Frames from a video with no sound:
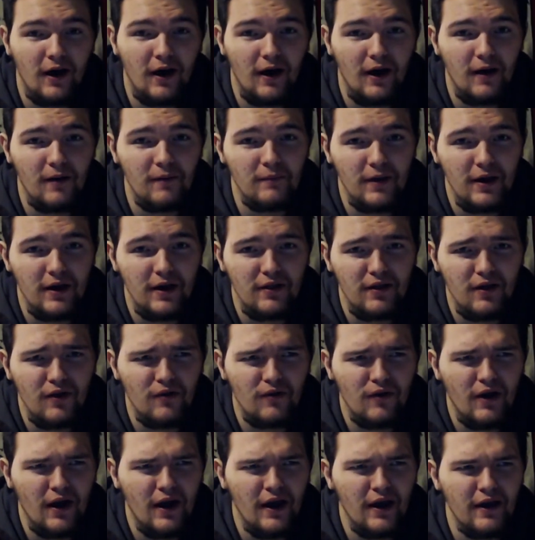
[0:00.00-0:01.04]
Mello
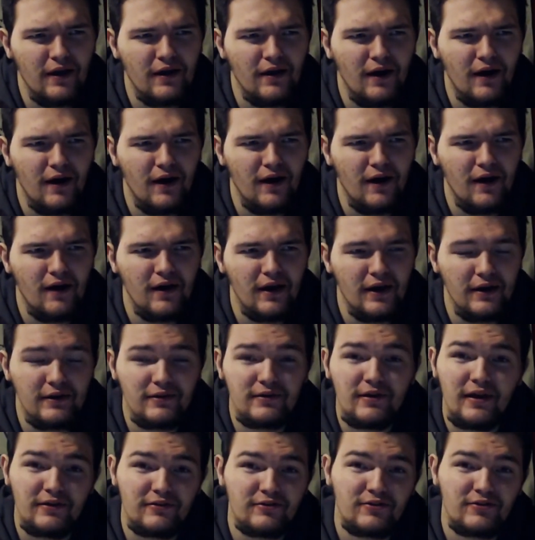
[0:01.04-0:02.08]
a
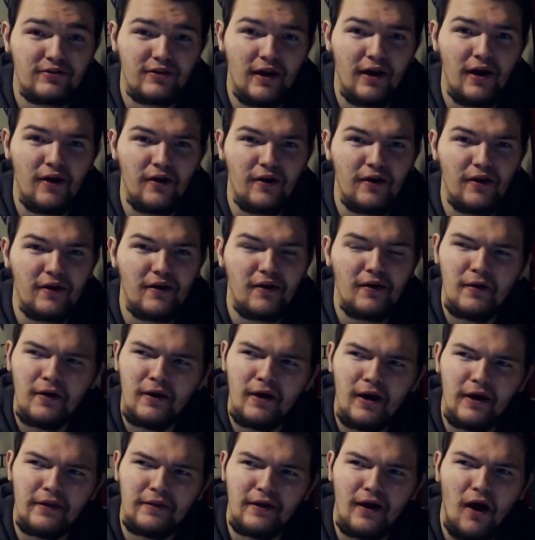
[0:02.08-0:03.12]
he's scary,
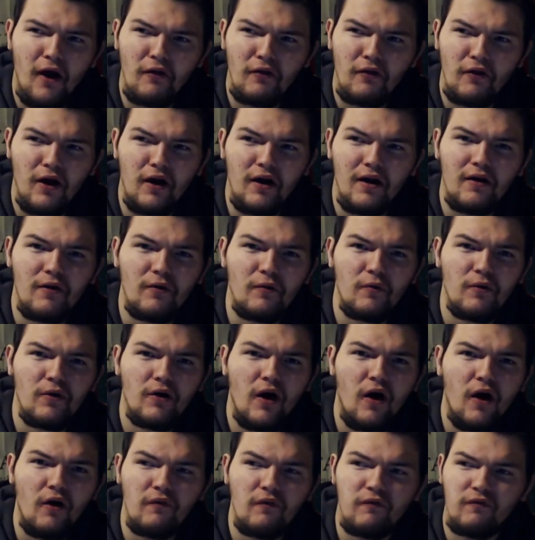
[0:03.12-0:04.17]
and then
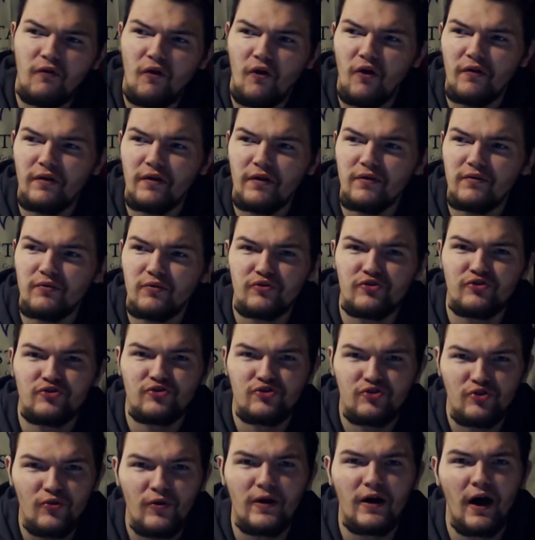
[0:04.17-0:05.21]
all four of them were
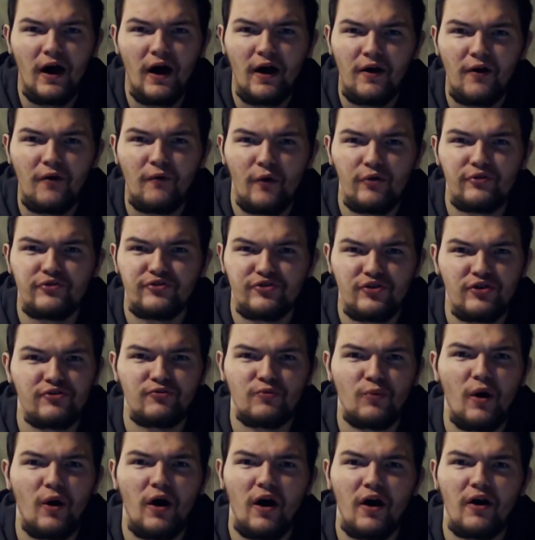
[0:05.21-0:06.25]
shooting at him just a
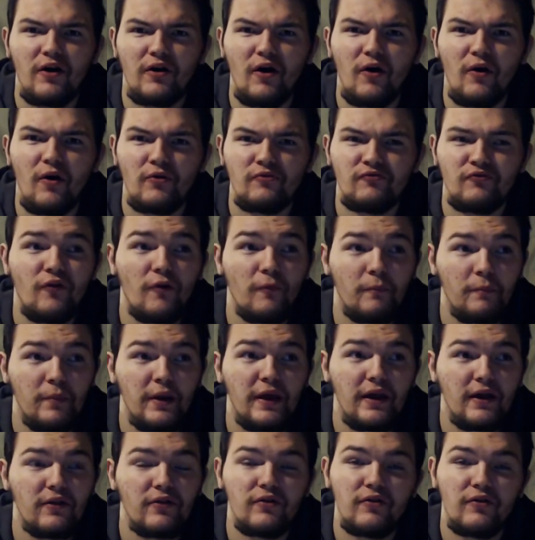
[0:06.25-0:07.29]
while ago for
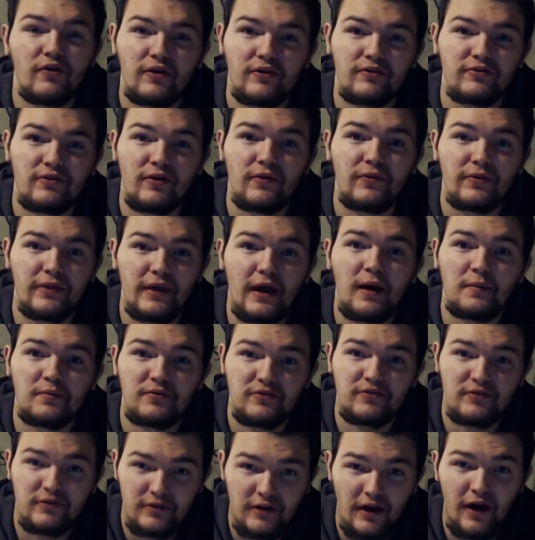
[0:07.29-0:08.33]
looking so damn
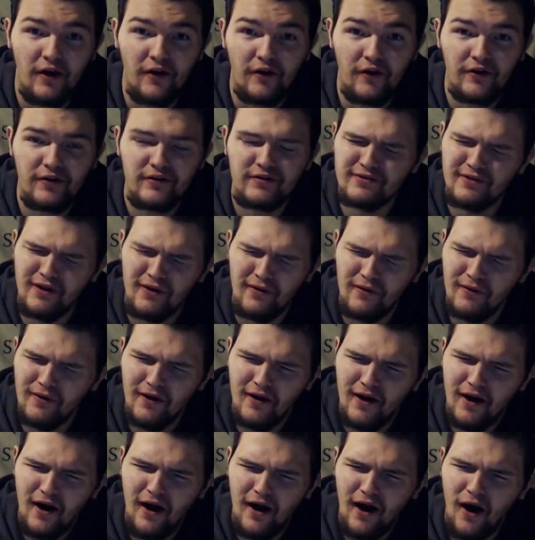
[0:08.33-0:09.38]
scary. So
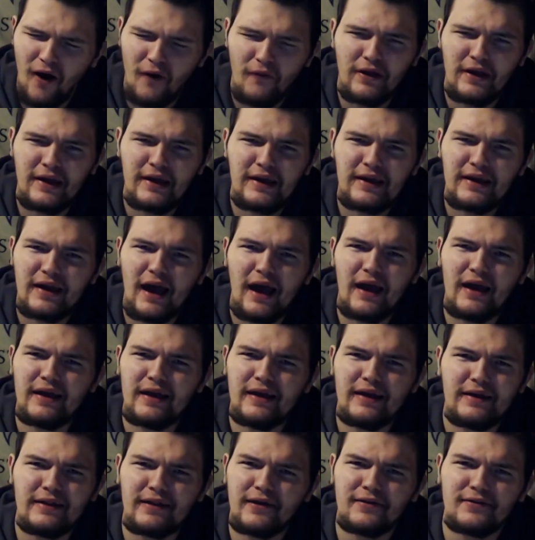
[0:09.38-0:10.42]
I don't think he got
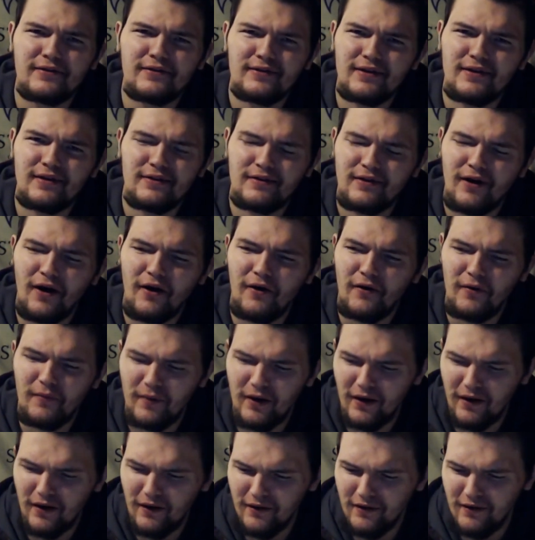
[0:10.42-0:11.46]
anything to talk about.